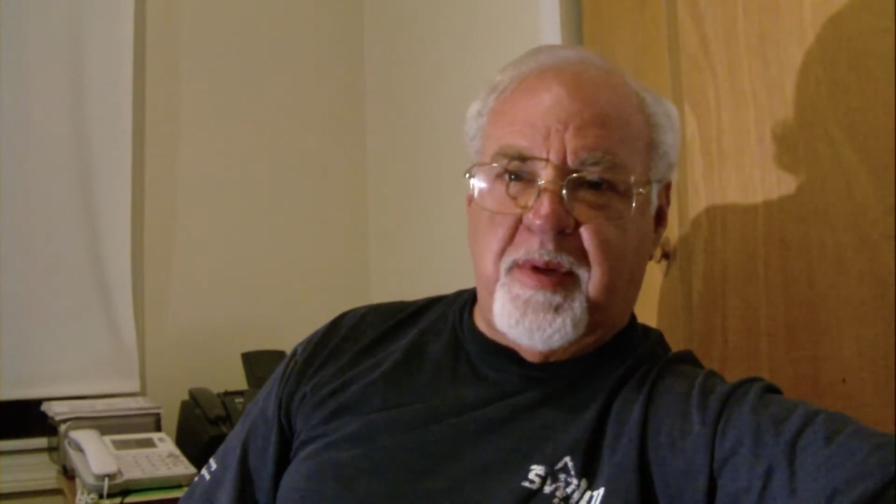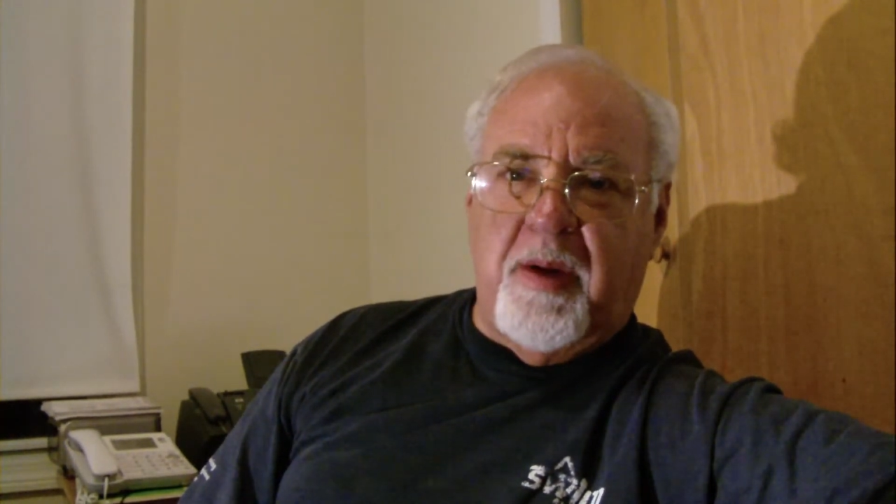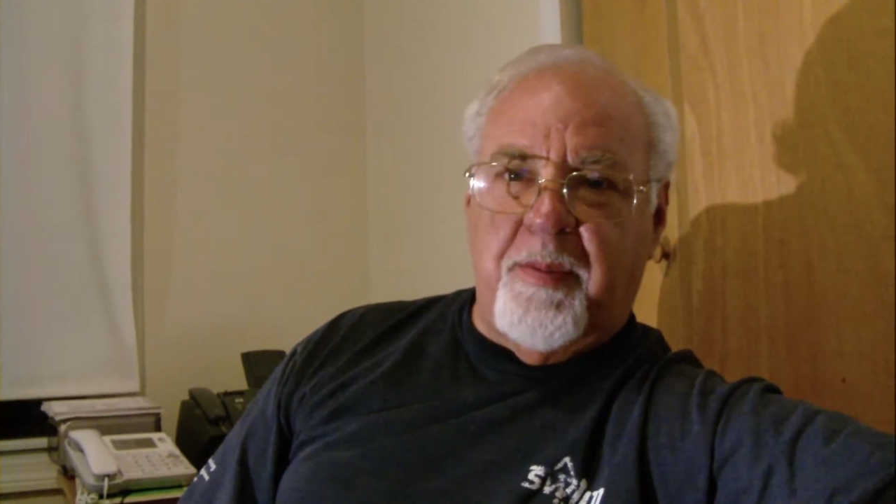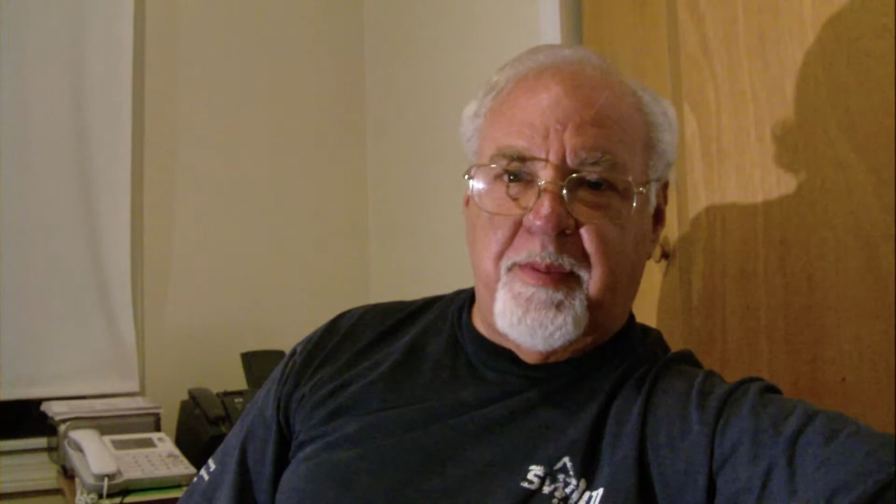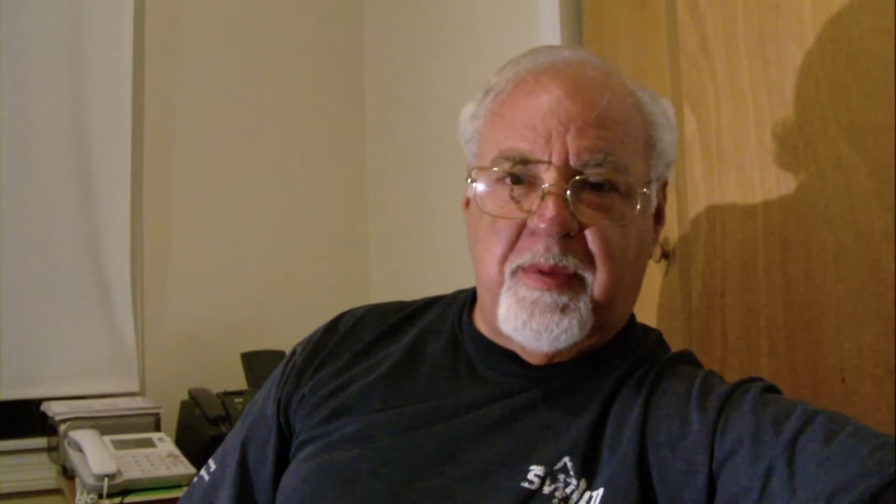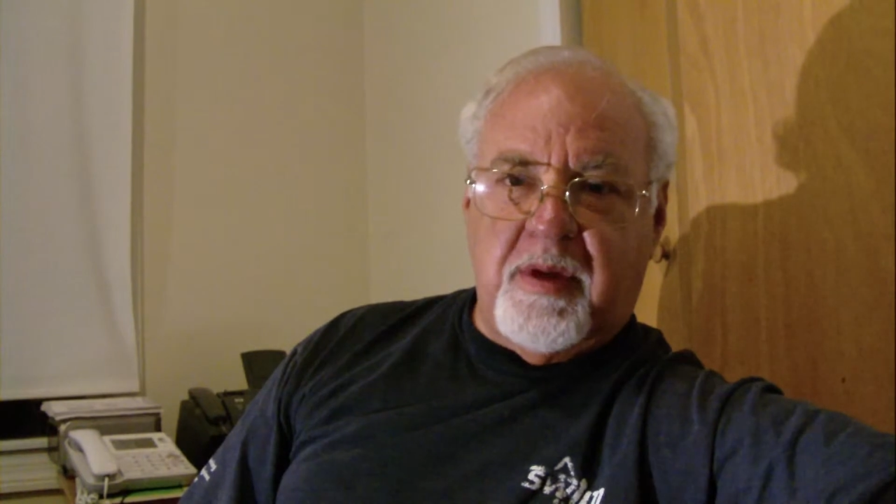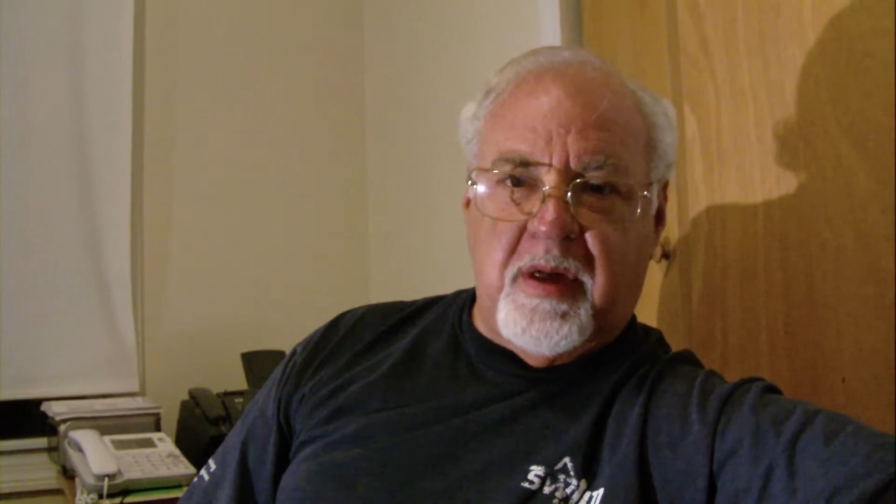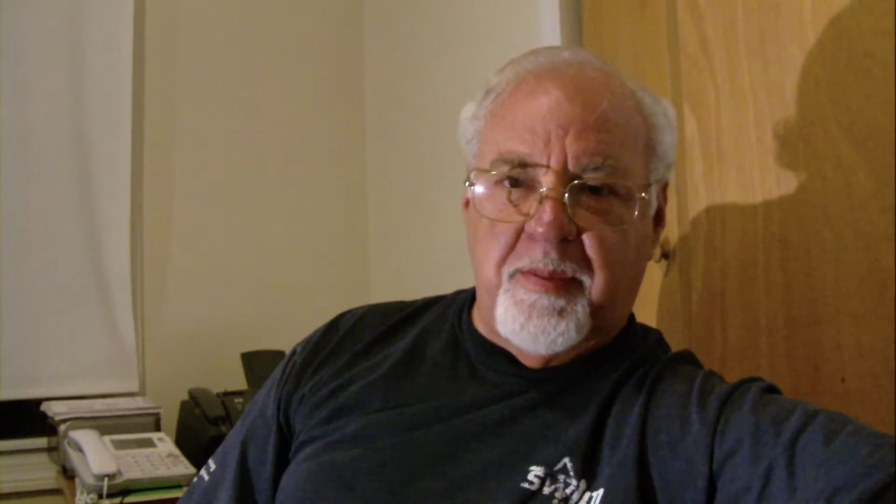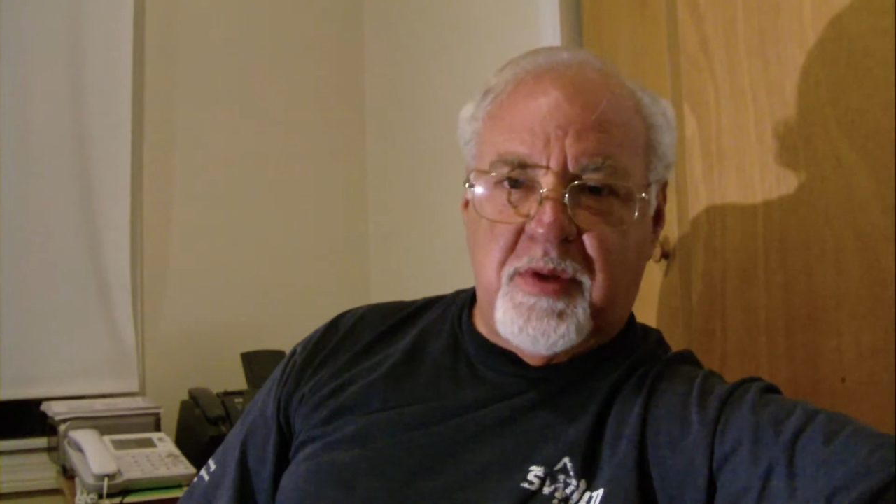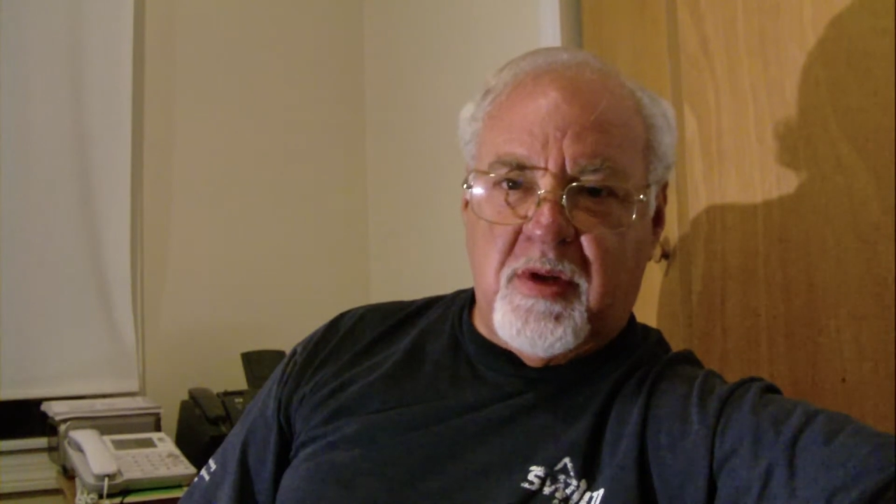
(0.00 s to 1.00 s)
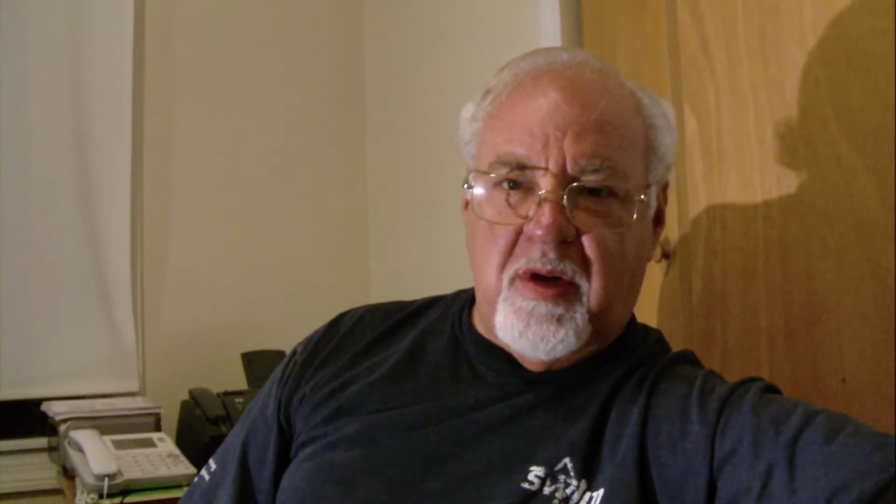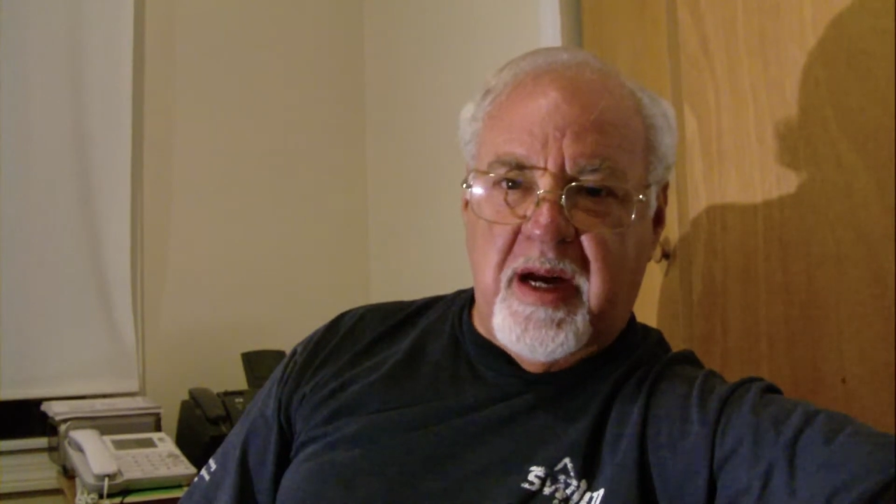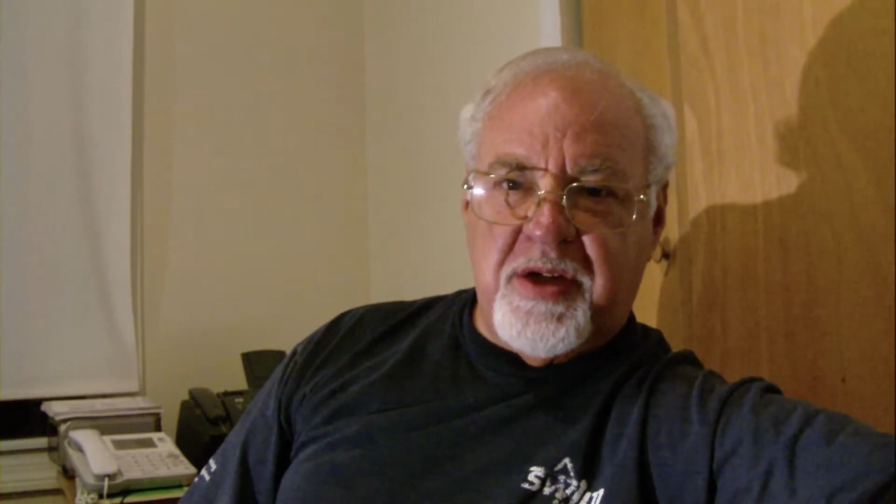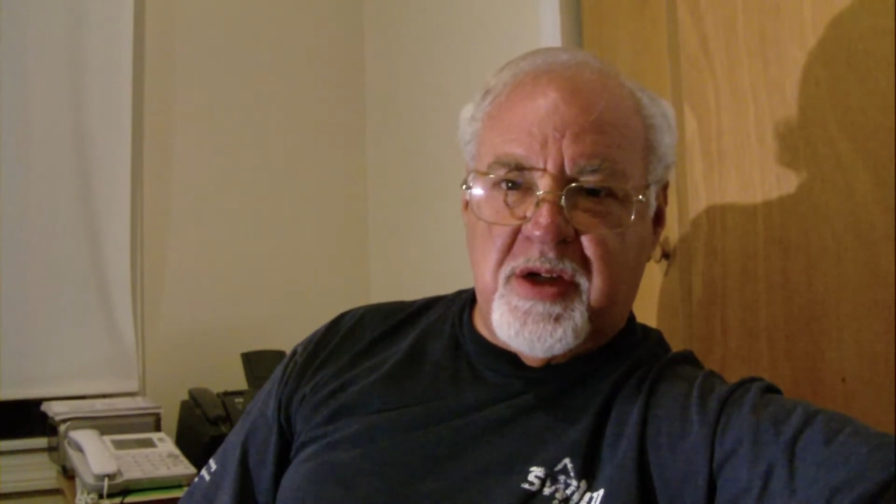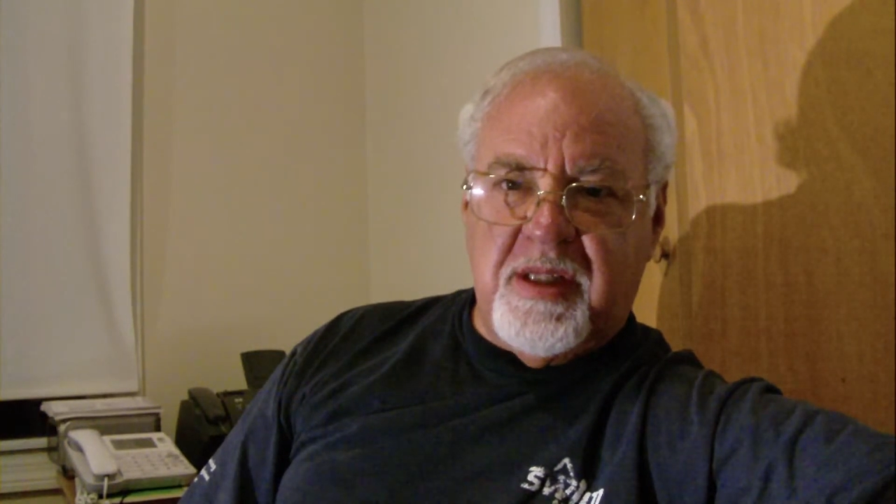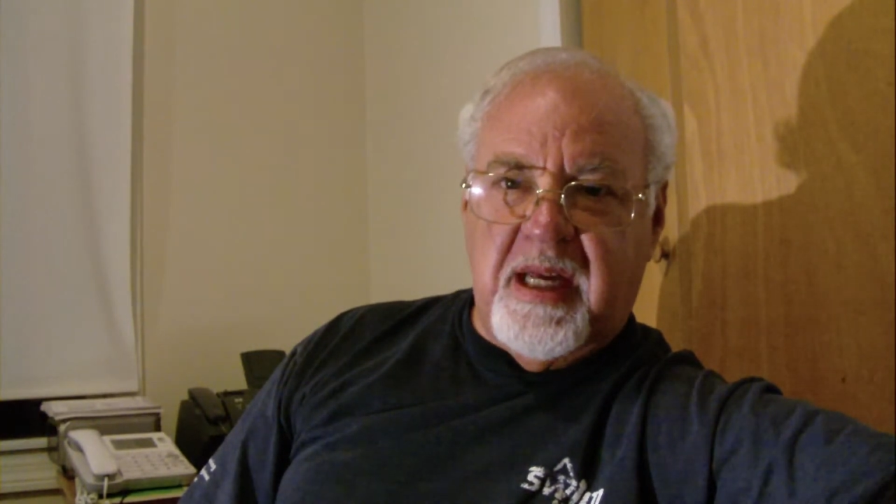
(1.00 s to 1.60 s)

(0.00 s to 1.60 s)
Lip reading: comes crashing